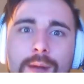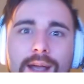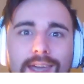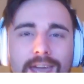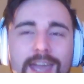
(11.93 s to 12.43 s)

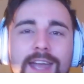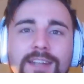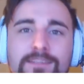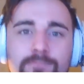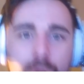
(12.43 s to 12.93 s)
back
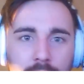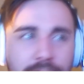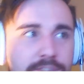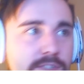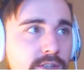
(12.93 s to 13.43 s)
8
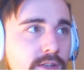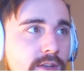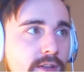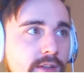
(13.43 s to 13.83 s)
months.